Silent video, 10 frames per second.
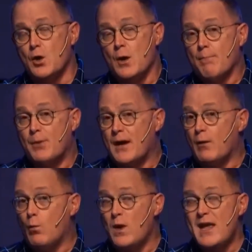
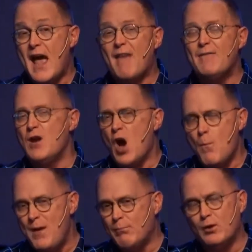But we have no
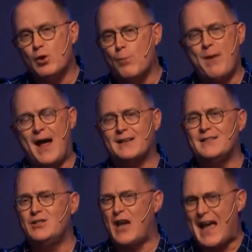biblical
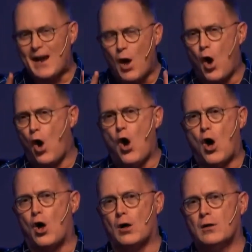passage at
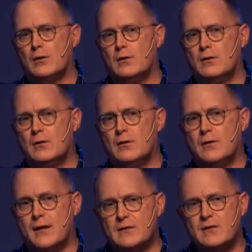all
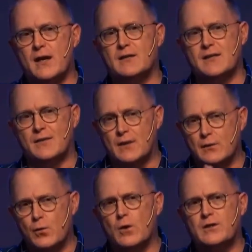that says that the
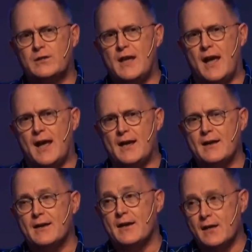Lord's Day
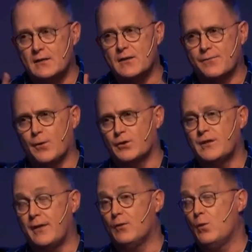is the first
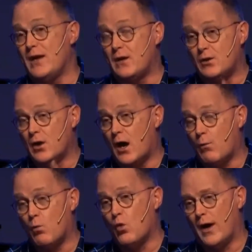day of the week, not
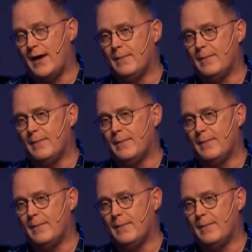one.